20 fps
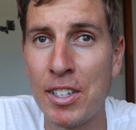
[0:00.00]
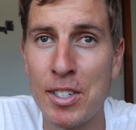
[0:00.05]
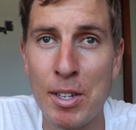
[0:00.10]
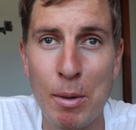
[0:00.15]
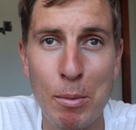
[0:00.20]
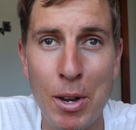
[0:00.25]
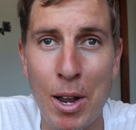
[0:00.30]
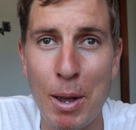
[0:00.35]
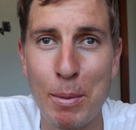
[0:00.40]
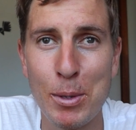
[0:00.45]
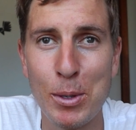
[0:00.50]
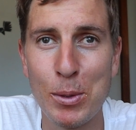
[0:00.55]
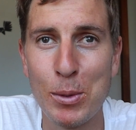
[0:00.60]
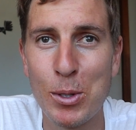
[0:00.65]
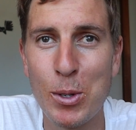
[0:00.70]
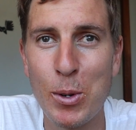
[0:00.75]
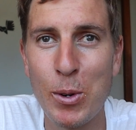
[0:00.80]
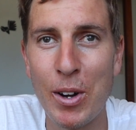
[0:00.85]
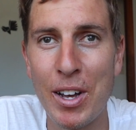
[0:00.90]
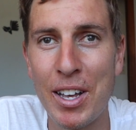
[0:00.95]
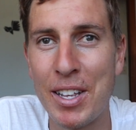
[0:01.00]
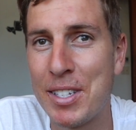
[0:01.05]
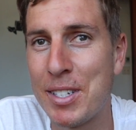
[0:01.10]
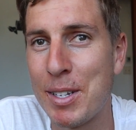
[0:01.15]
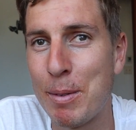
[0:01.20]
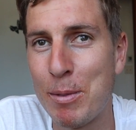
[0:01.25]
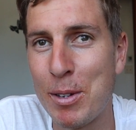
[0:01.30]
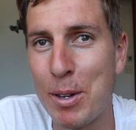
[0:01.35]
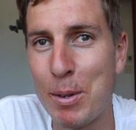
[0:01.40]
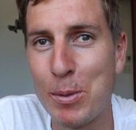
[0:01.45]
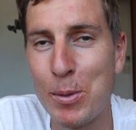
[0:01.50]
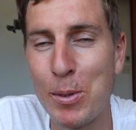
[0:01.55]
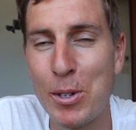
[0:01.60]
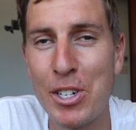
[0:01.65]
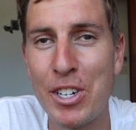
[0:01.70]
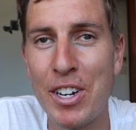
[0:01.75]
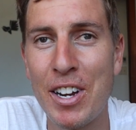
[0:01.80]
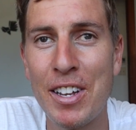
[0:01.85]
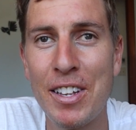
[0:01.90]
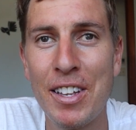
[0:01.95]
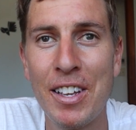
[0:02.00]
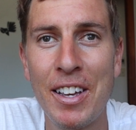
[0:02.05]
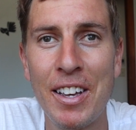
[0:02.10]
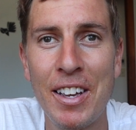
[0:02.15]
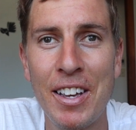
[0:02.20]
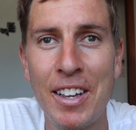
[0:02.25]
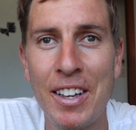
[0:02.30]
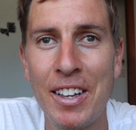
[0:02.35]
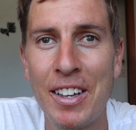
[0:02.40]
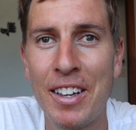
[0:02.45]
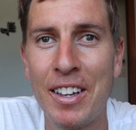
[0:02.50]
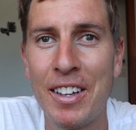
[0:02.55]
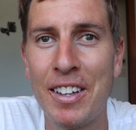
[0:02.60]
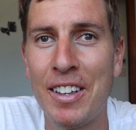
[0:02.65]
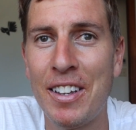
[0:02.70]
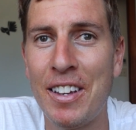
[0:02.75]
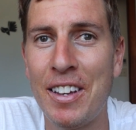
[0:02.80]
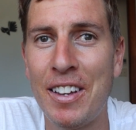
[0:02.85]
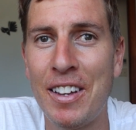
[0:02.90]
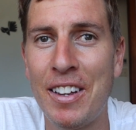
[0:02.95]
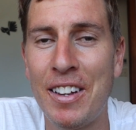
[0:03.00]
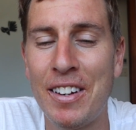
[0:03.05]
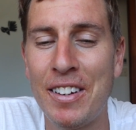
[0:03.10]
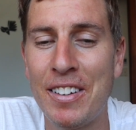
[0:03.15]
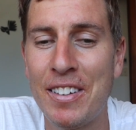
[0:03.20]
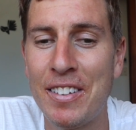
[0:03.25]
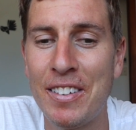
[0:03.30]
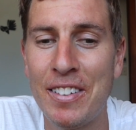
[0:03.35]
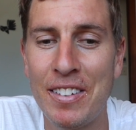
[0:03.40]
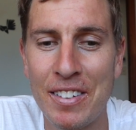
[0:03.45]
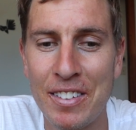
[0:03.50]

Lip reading: Sometimes it was quiet, sometimes we'd chat and